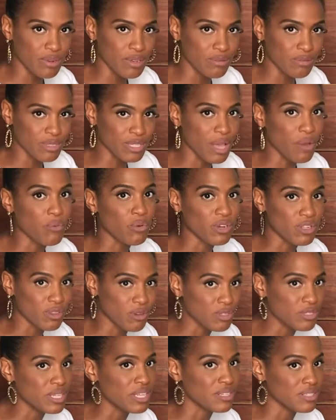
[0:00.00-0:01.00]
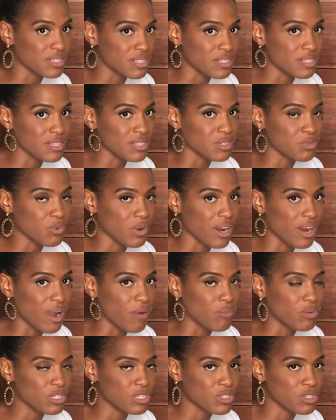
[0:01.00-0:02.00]
It was like one of those instances where I
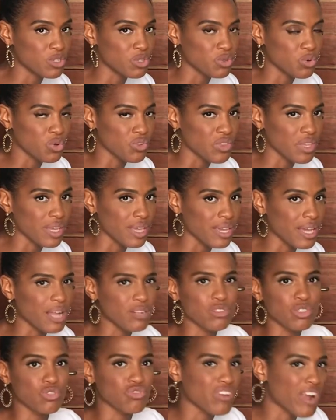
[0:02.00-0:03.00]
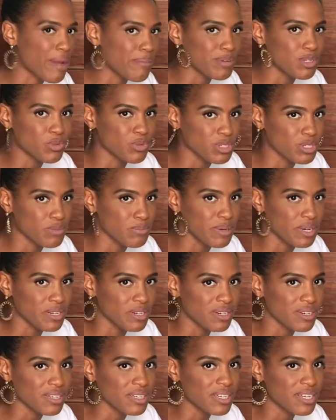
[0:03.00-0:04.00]
went to the store thinking I'll just grab a twist
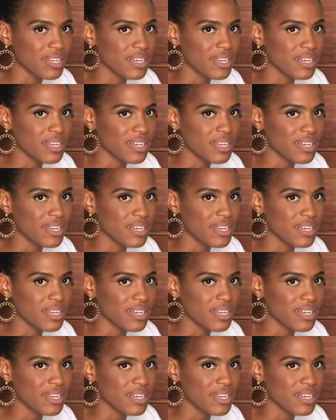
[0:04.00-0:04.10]
butter.